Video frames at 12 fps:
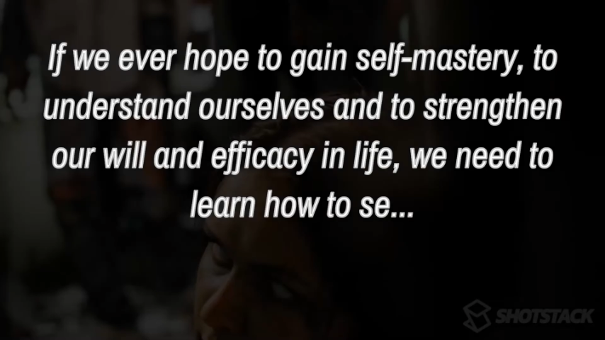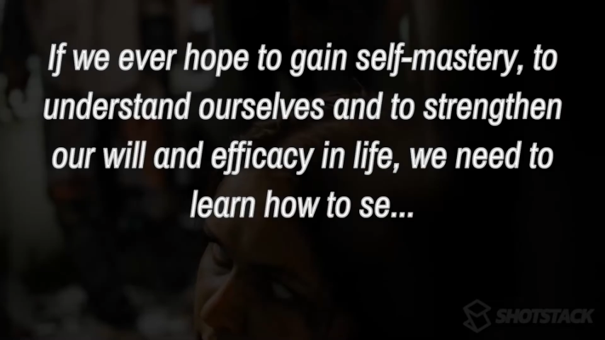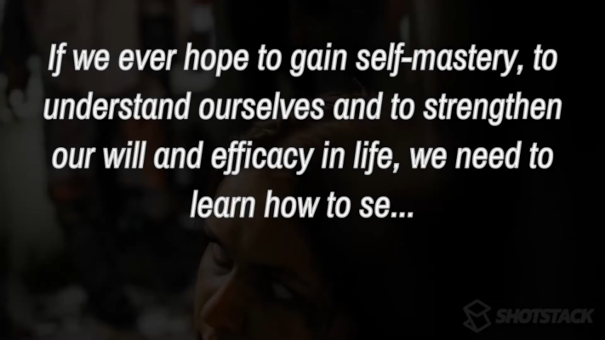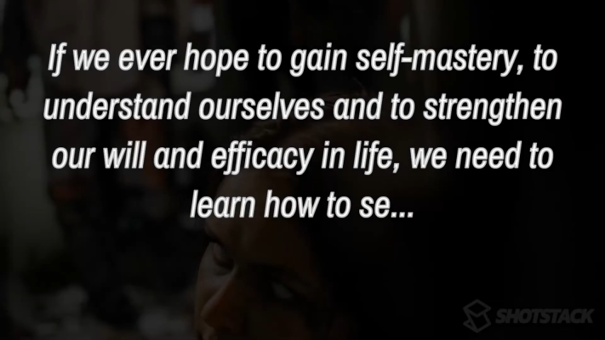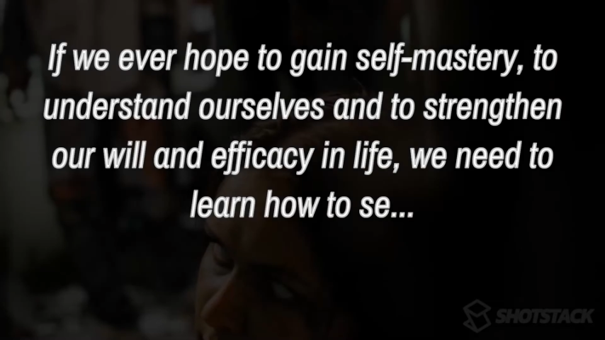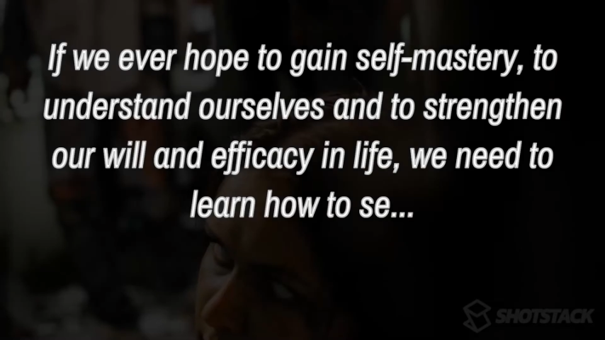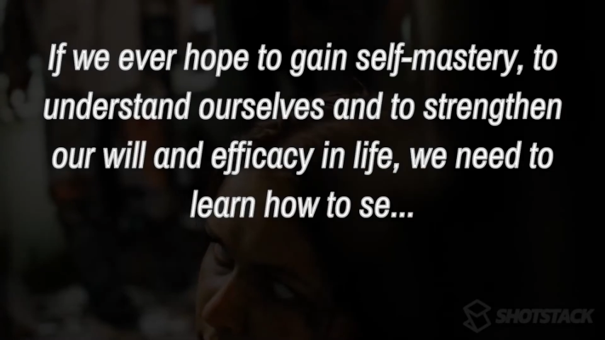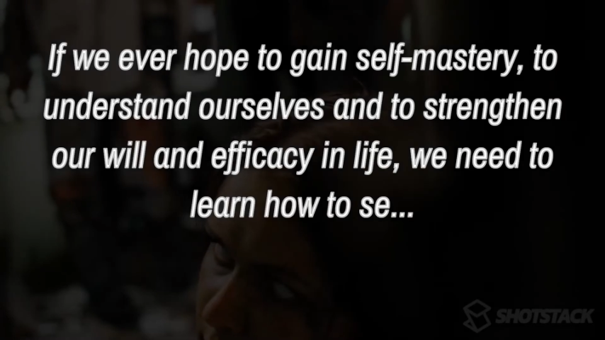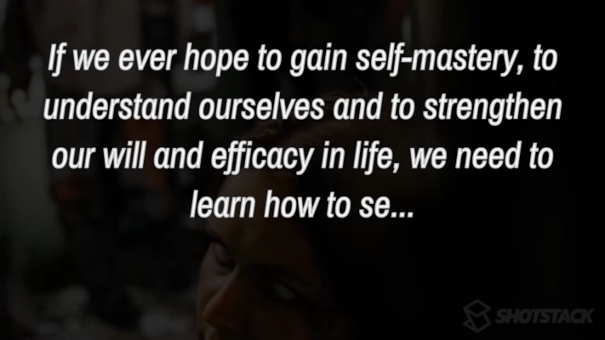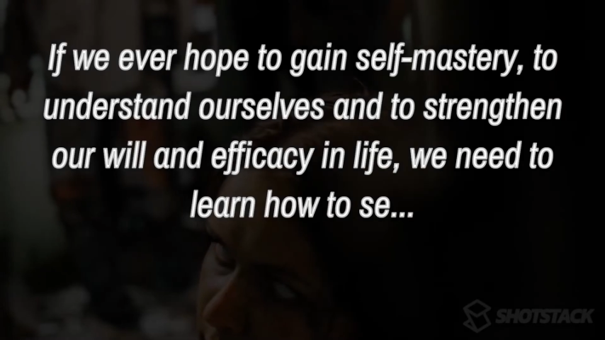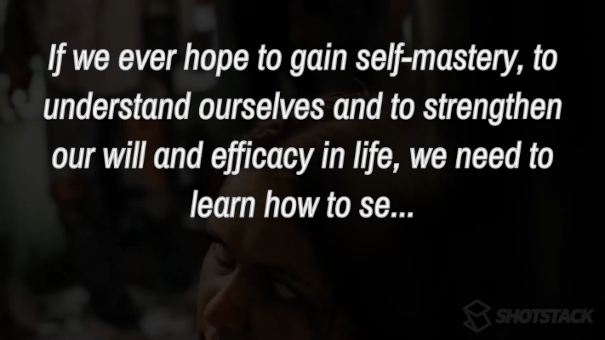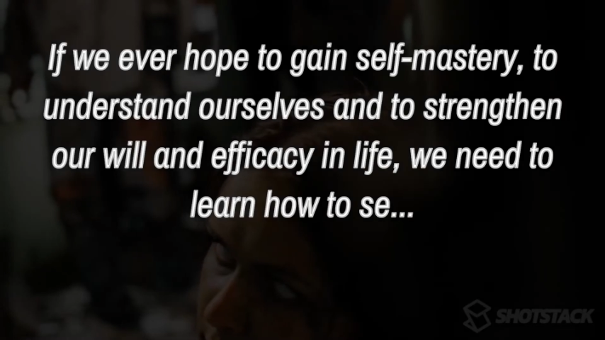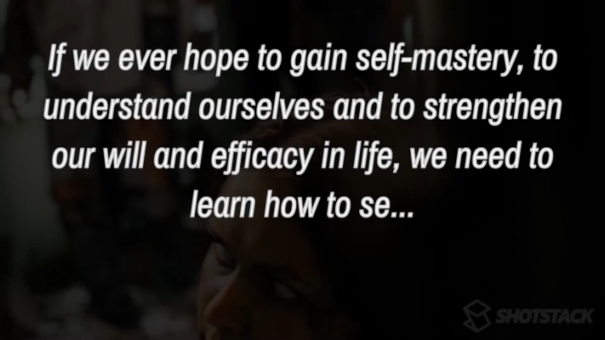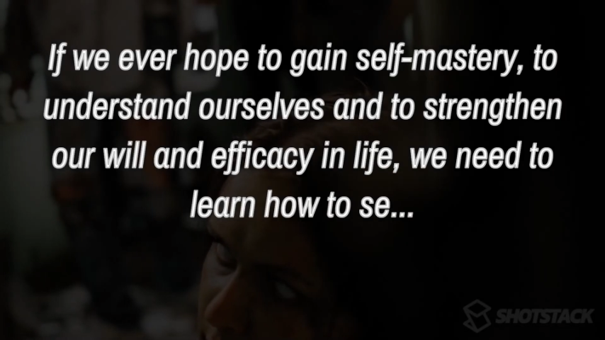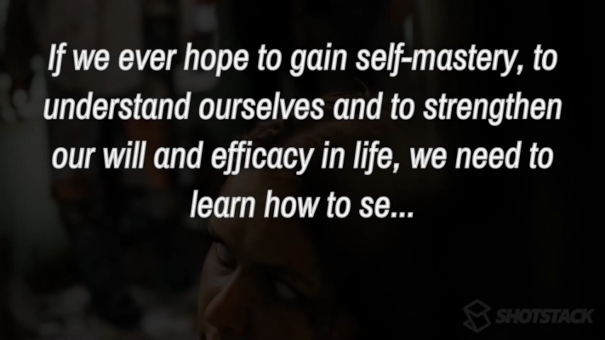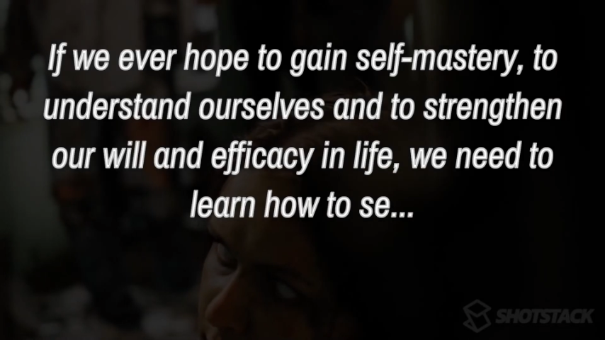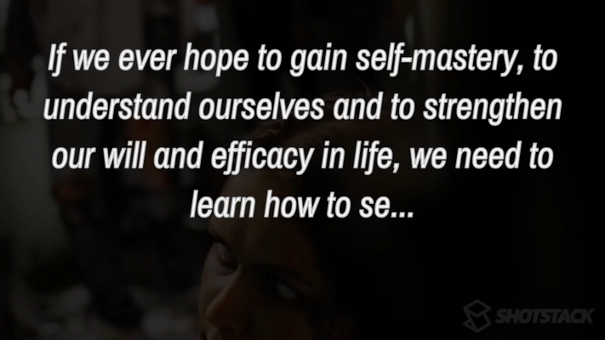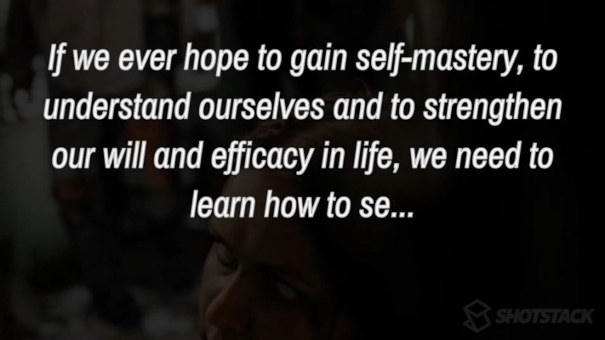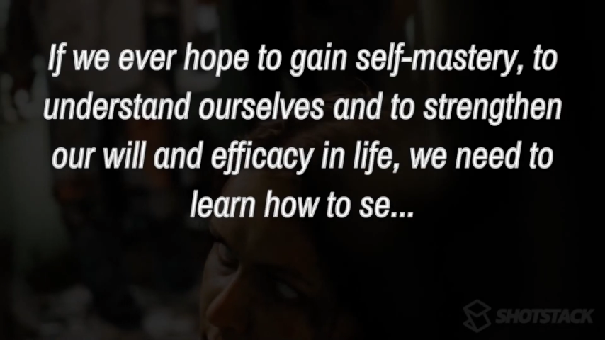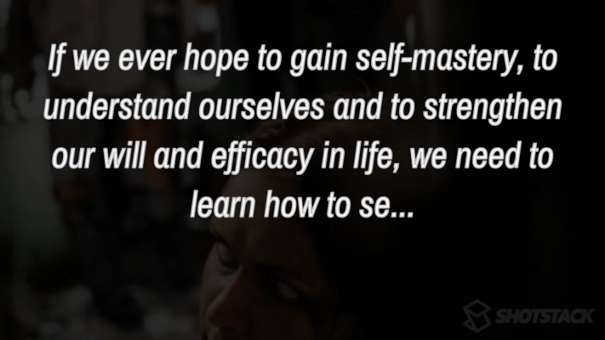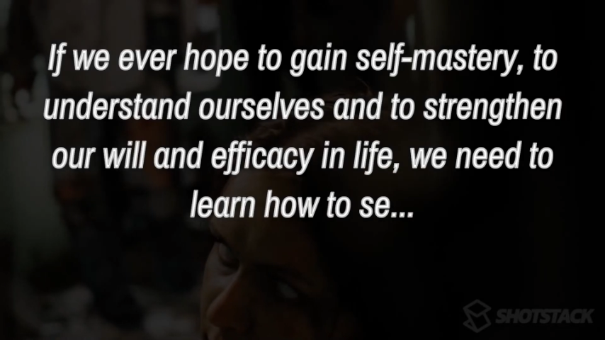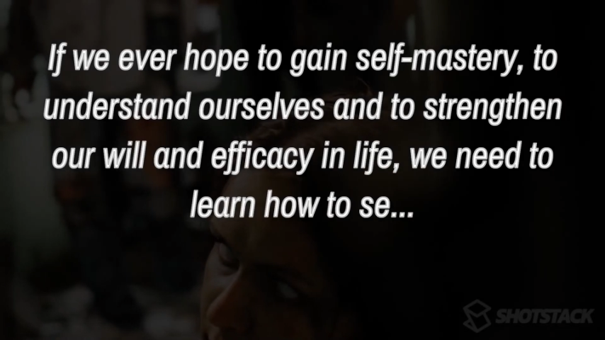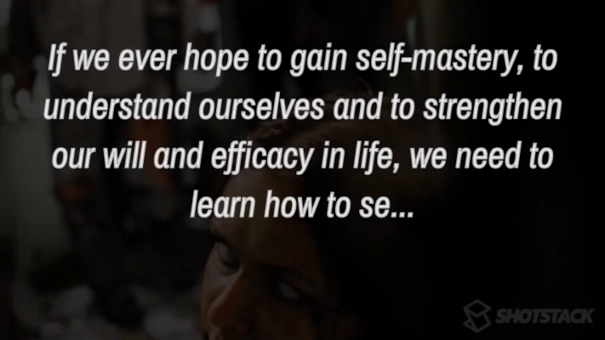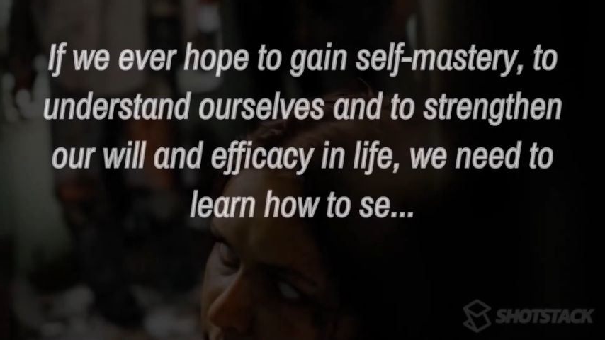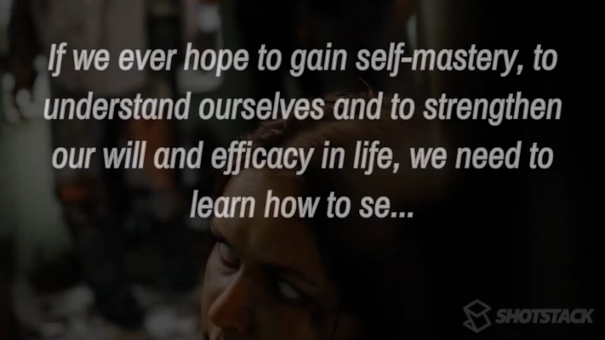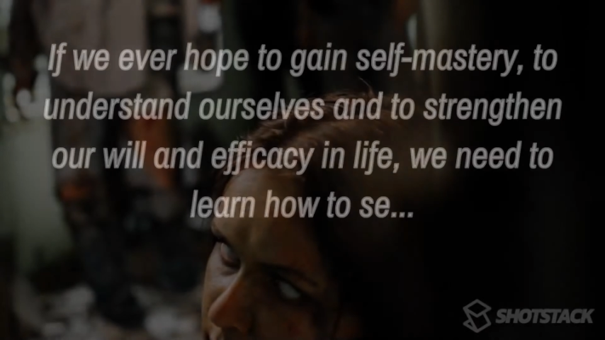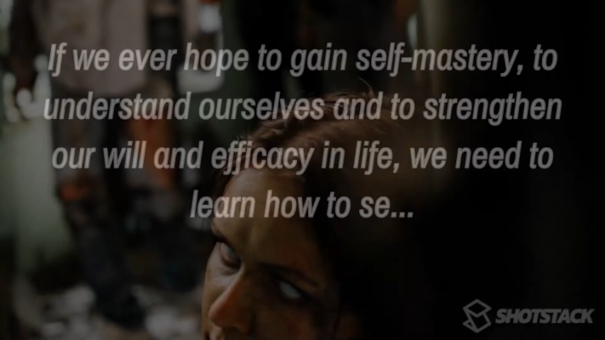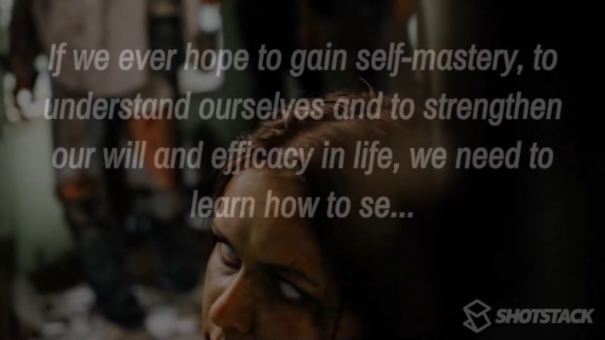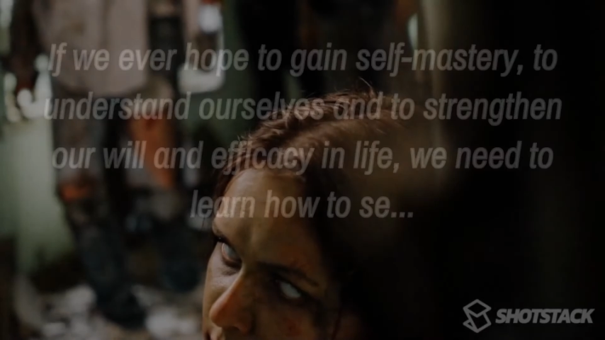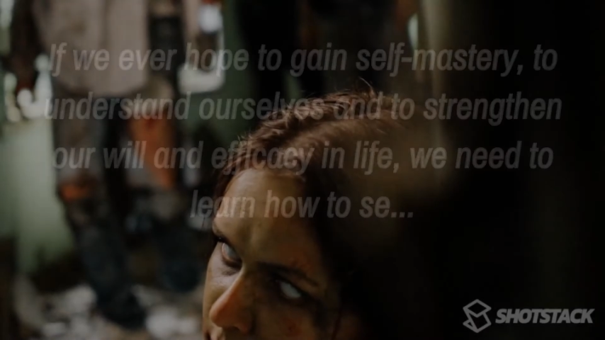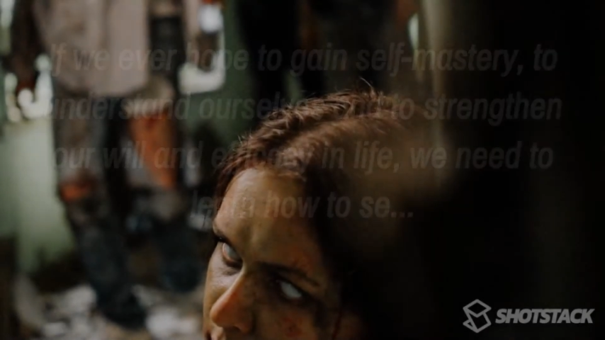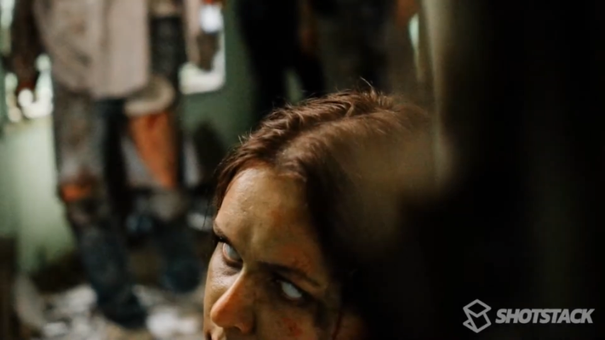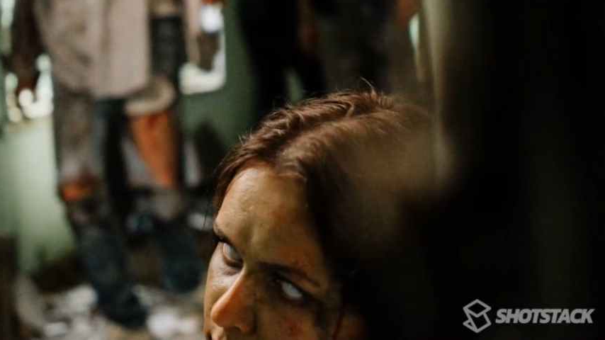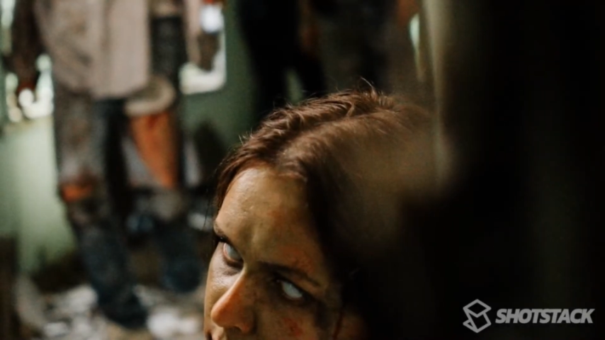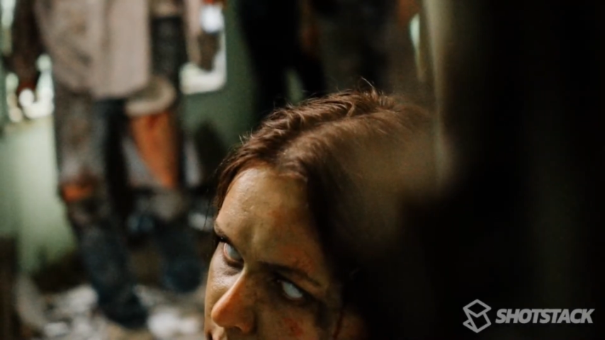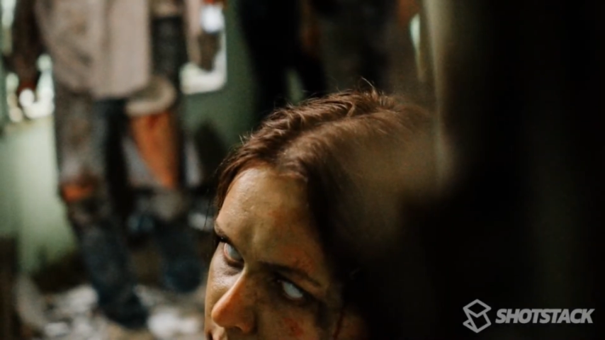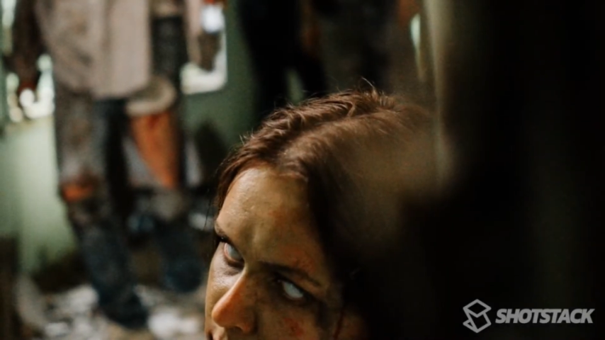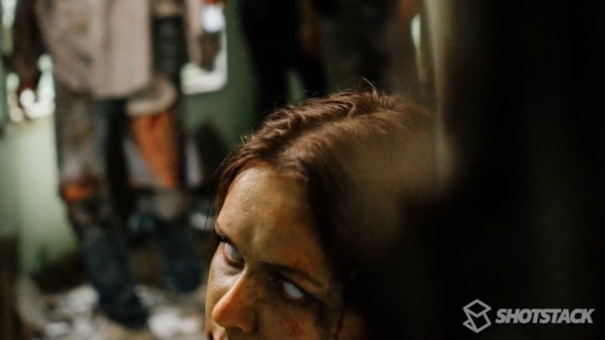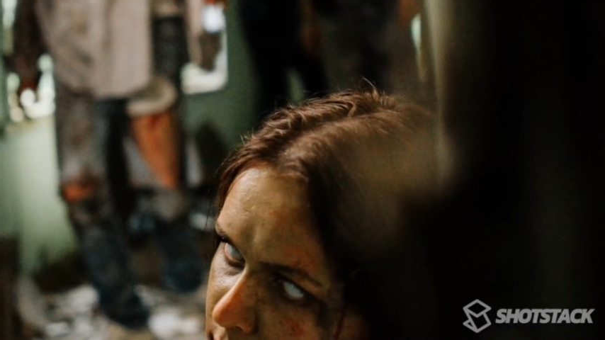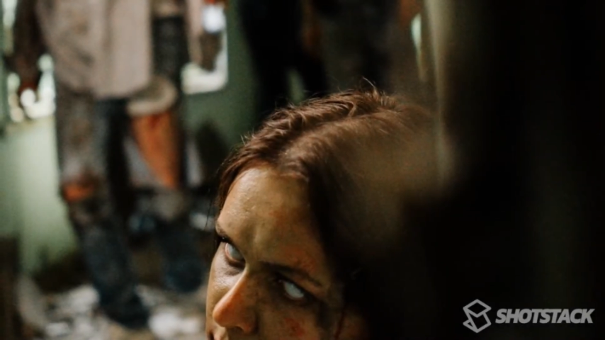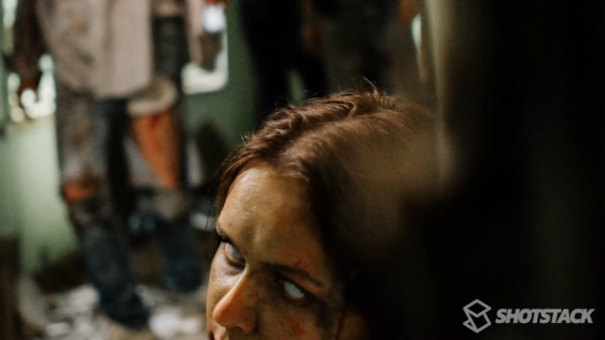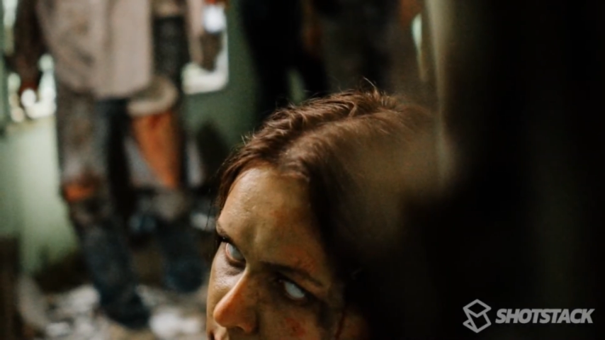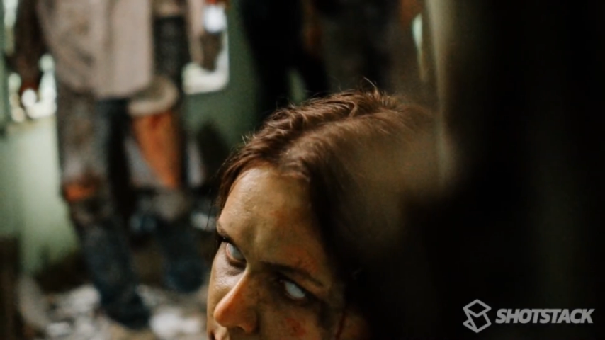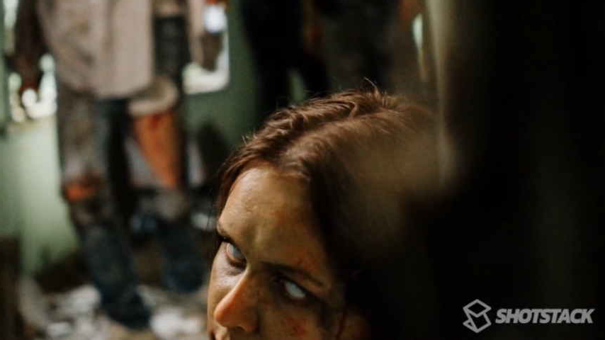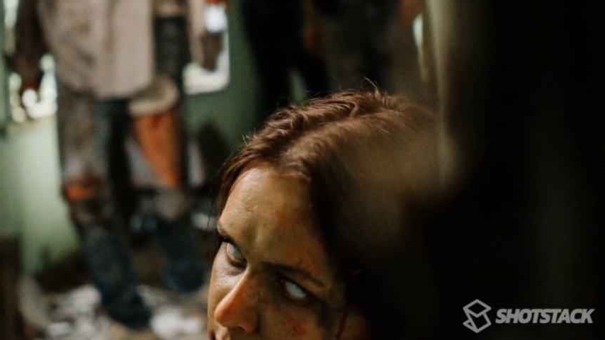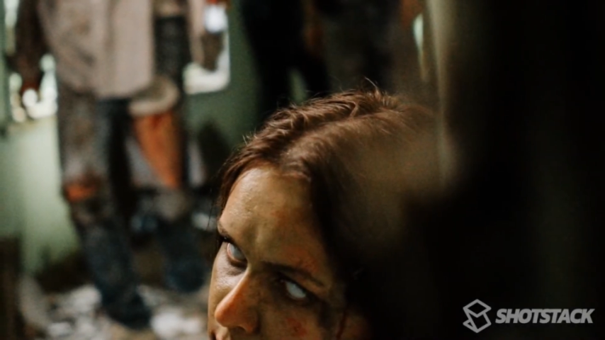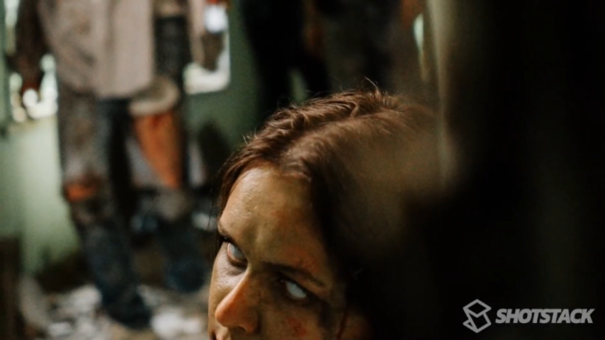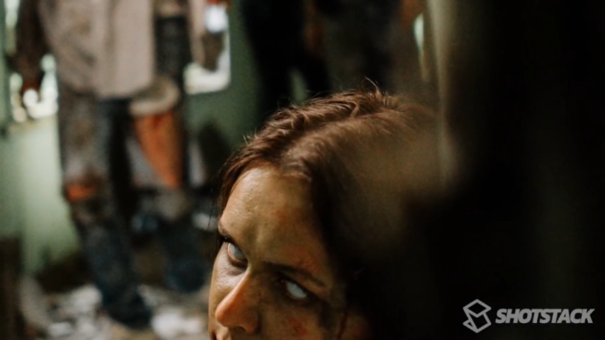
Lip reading: Nobody's mouth can be seen.